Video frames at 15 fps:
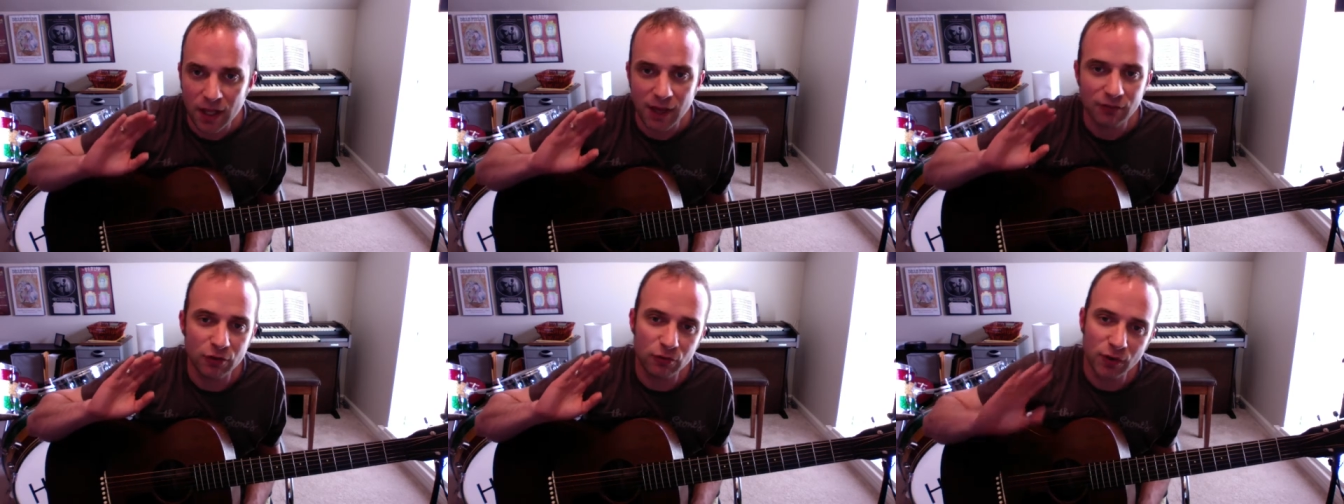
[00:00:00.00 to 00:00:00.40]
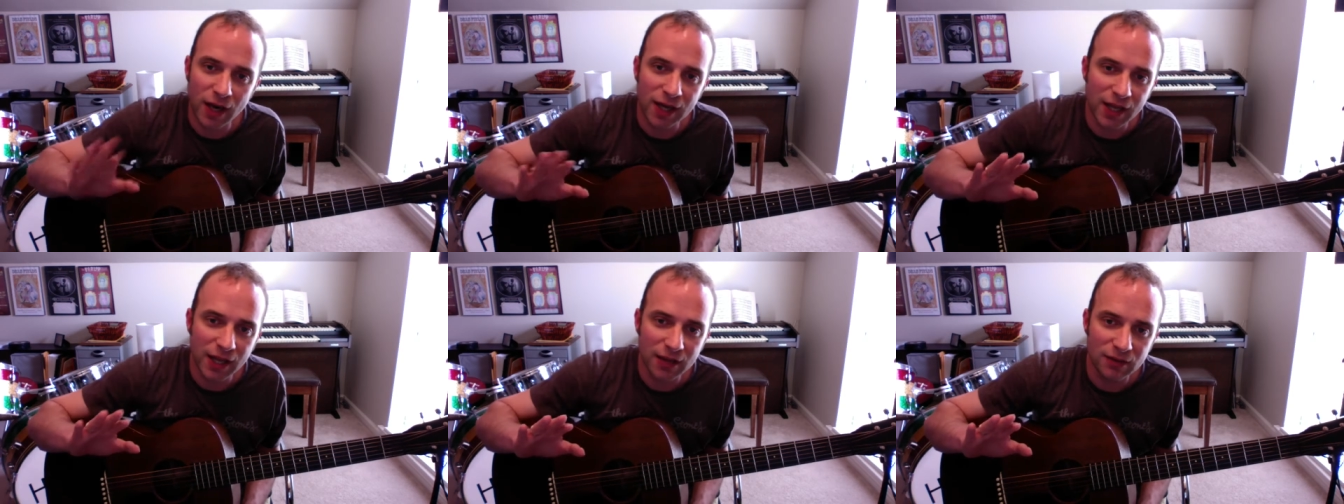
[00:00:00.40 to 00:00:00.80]
If your
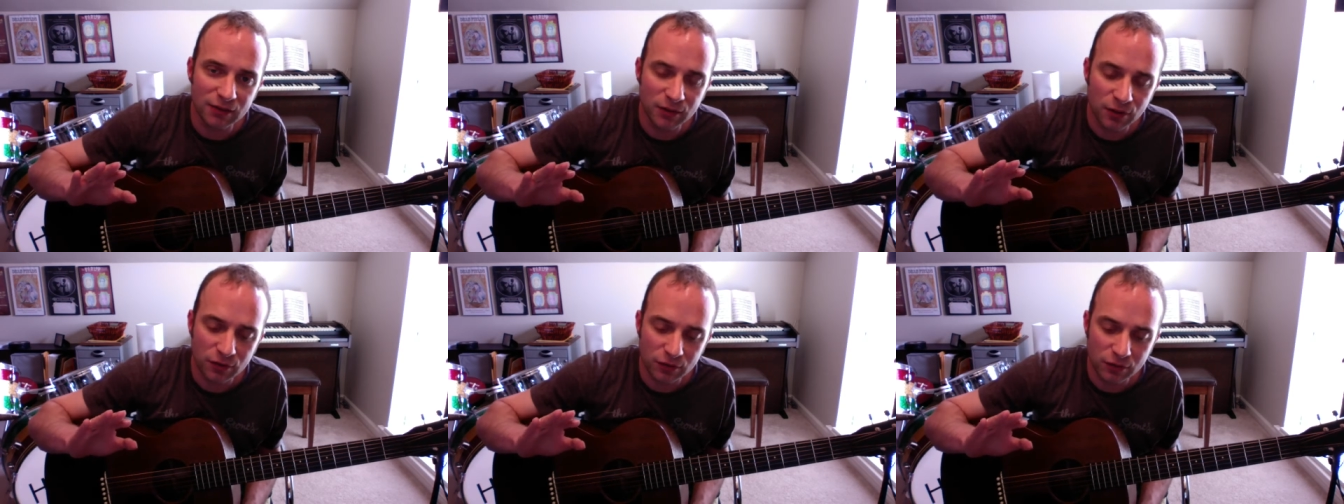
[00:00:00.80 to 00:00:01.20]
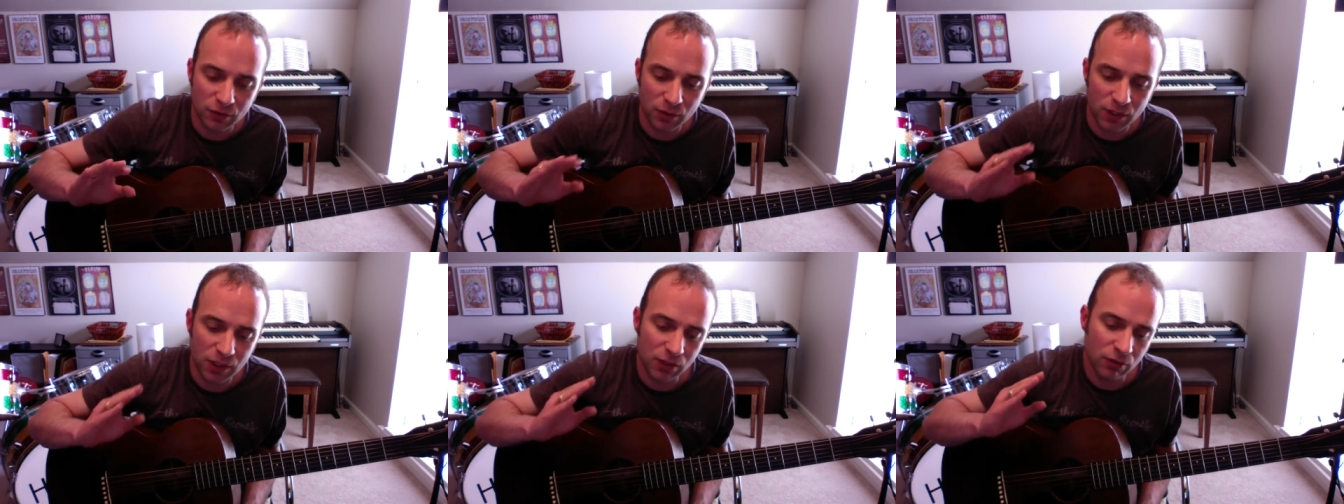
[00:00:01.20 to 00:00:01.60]
right hand is used
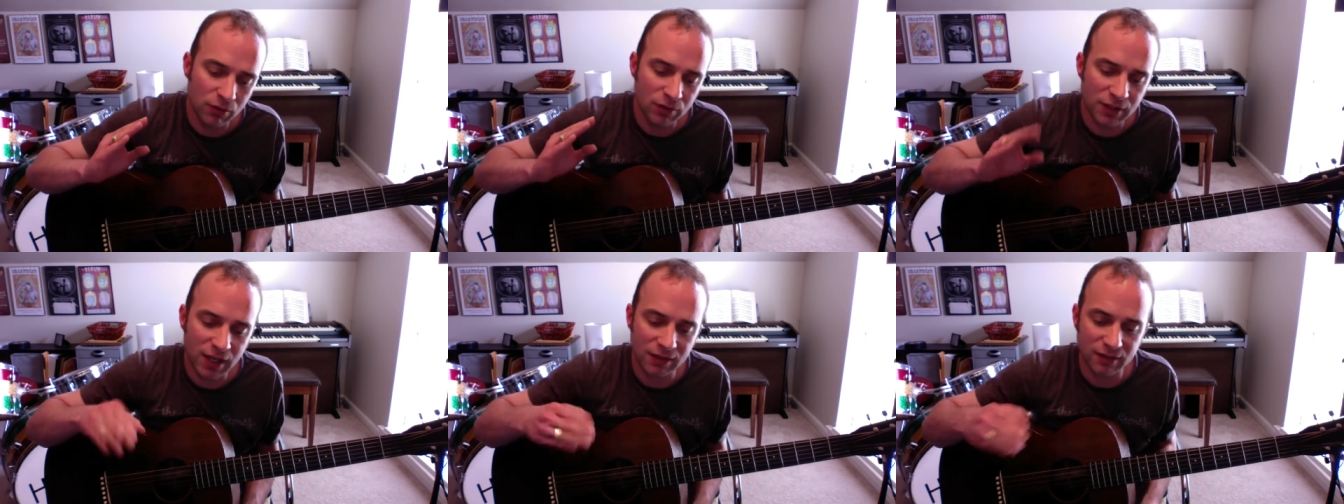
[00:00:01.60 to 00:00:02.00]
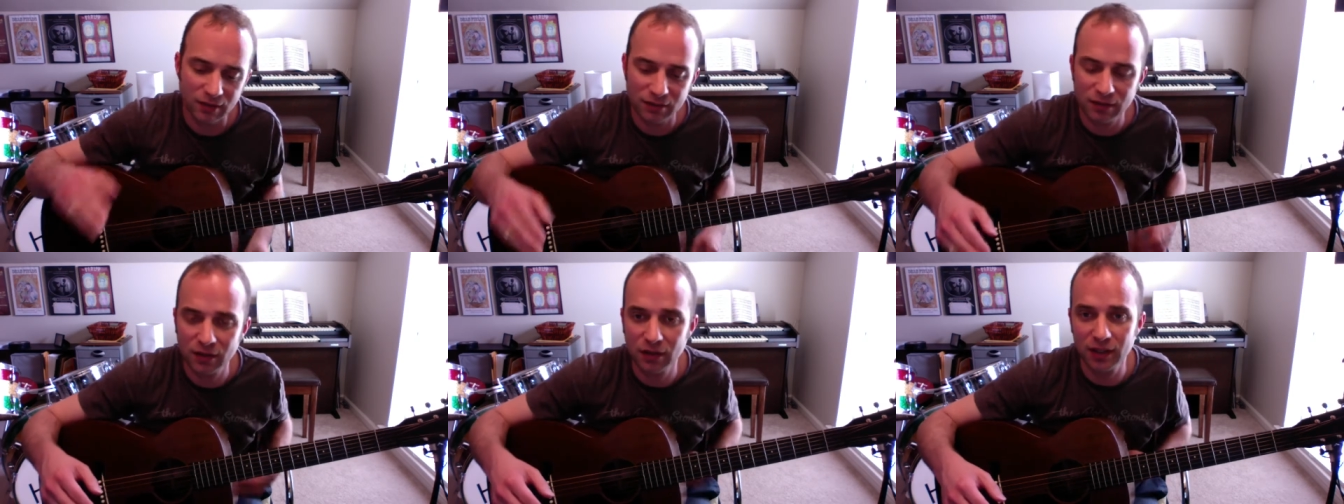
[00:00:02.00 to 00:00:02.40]
to it, you don't
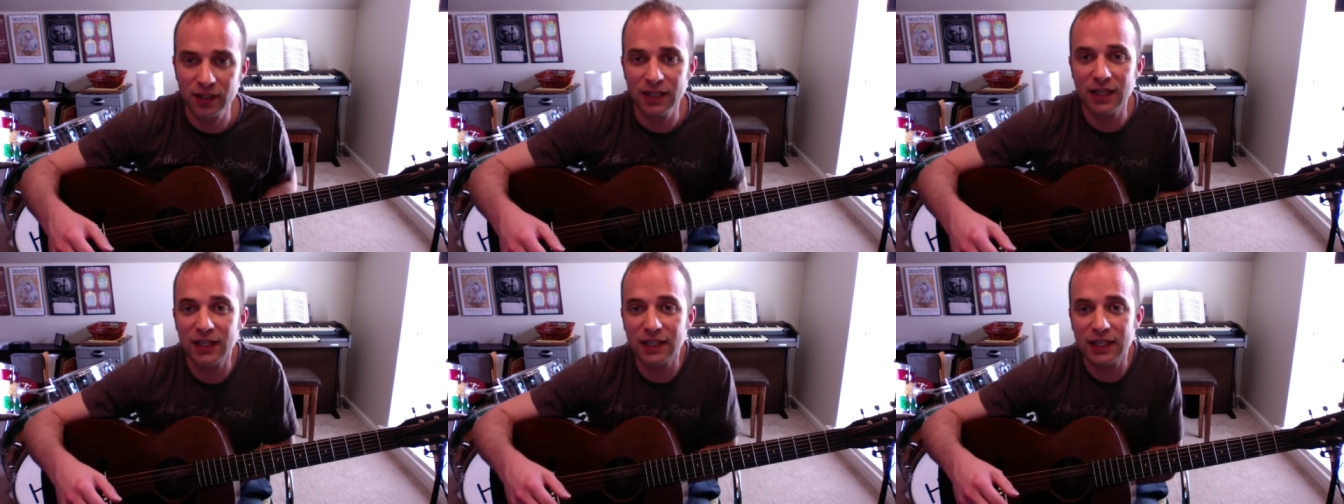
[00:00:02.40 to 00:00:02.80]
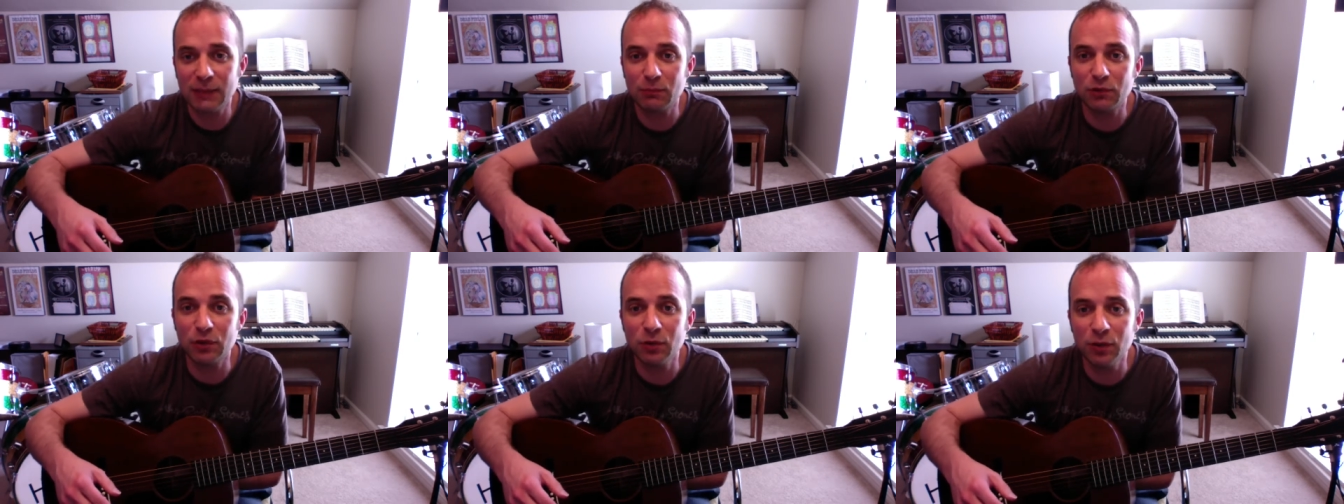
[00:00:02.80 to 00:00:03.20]
necessarily need to
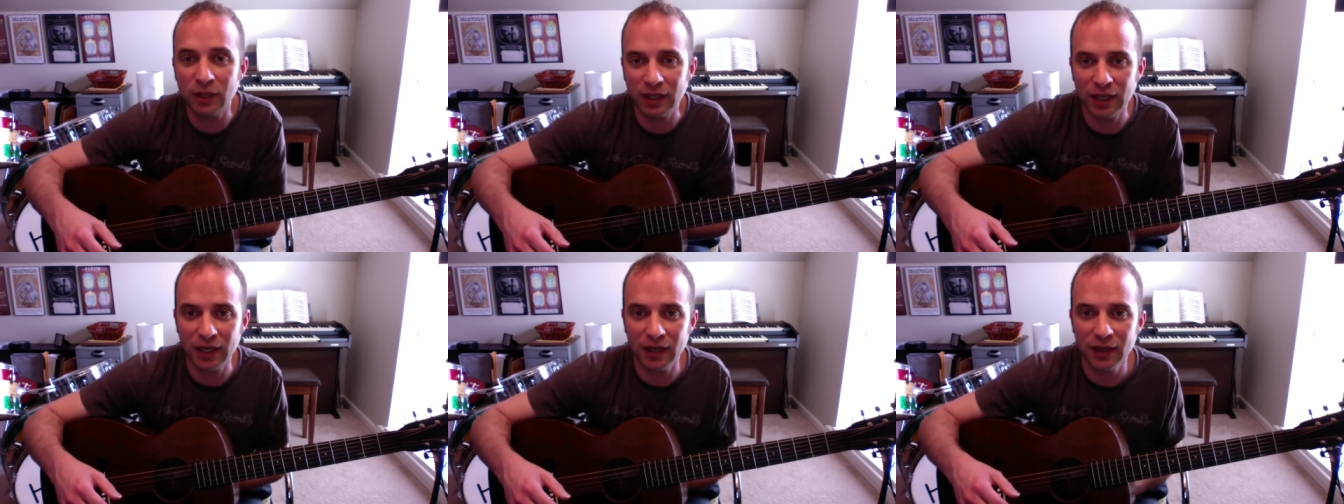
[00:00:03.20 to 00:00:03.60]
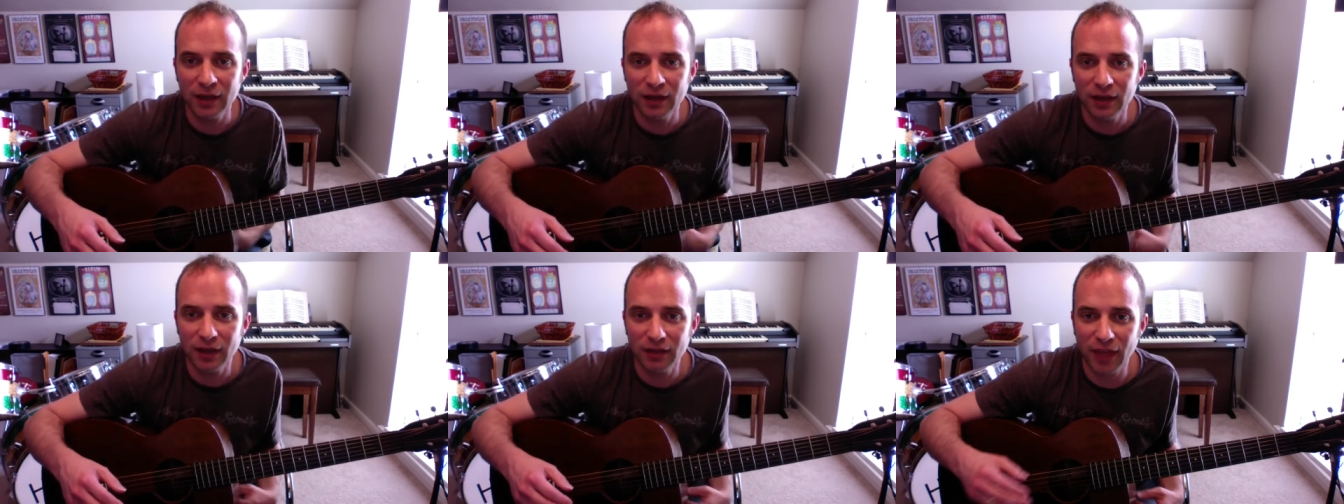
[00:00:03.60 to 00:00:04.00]
keep doing it
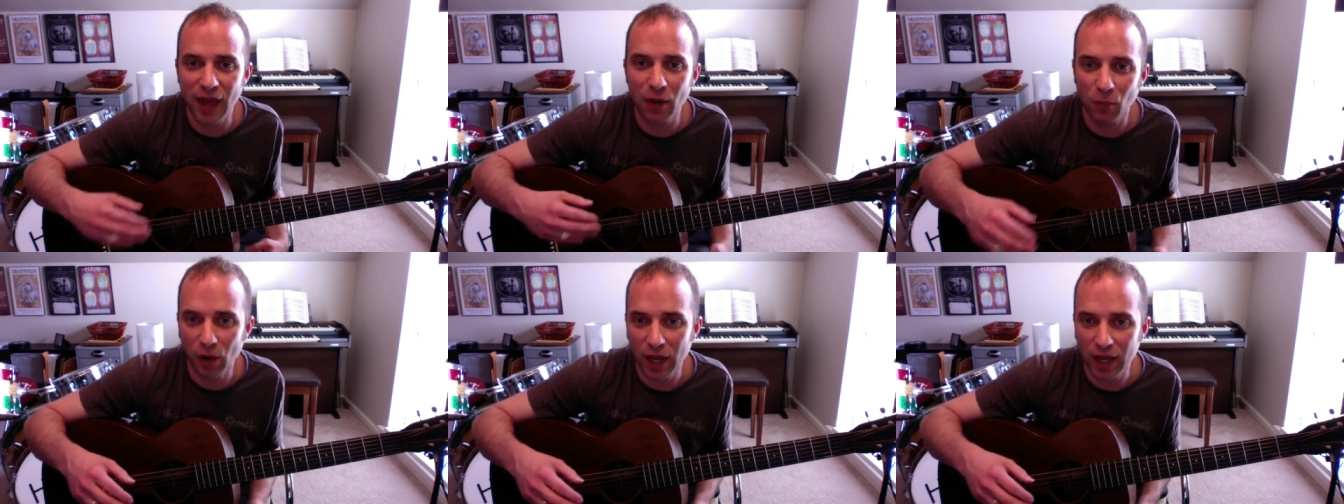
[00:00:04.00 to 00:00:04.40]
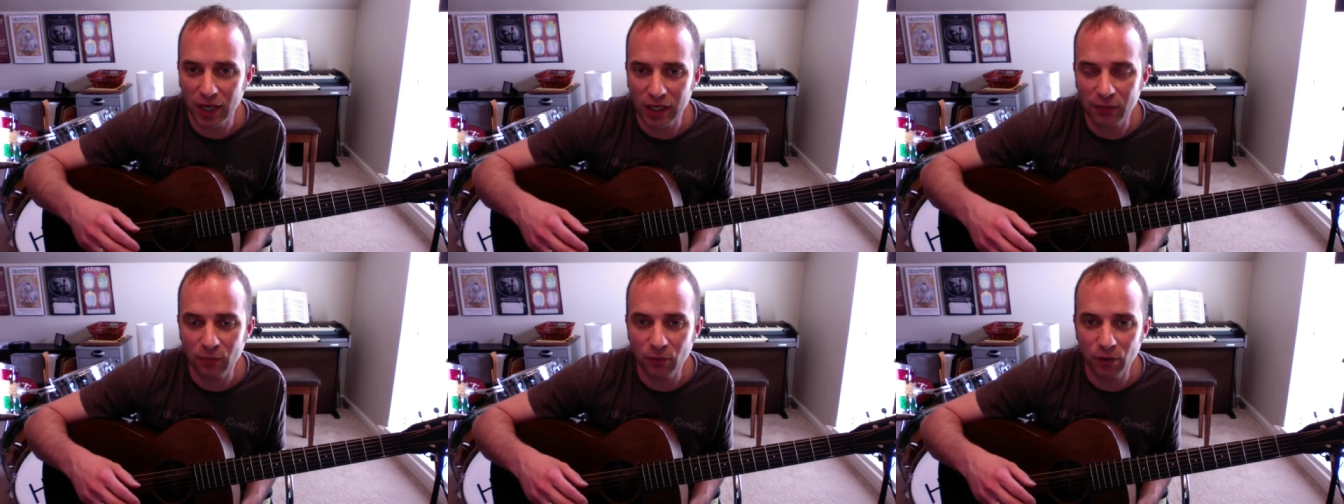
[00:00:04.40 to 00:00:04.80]
that way
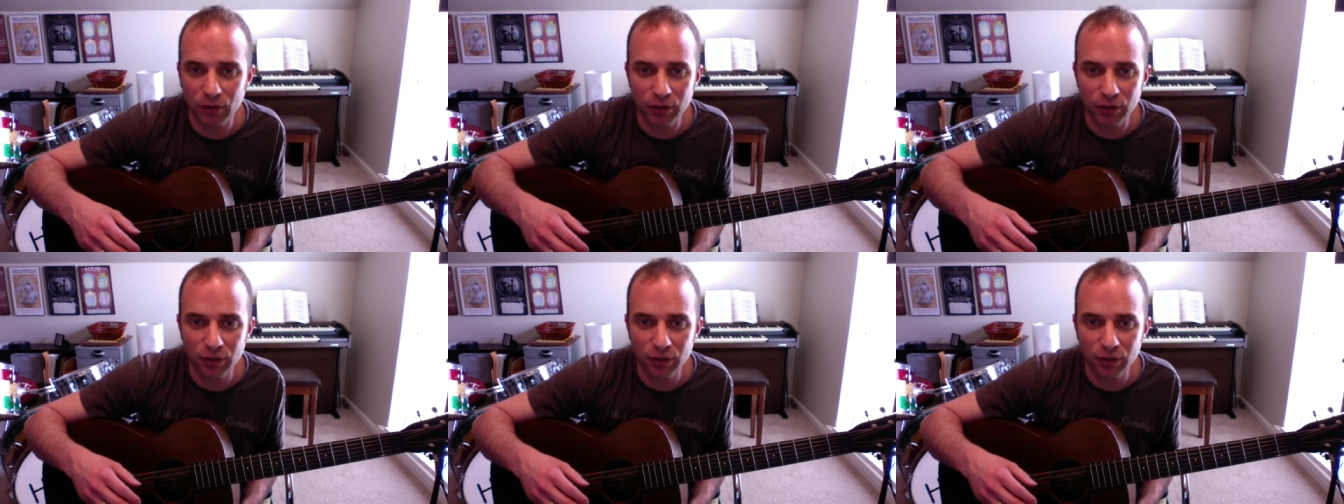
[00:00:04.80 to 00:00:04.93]
anymore.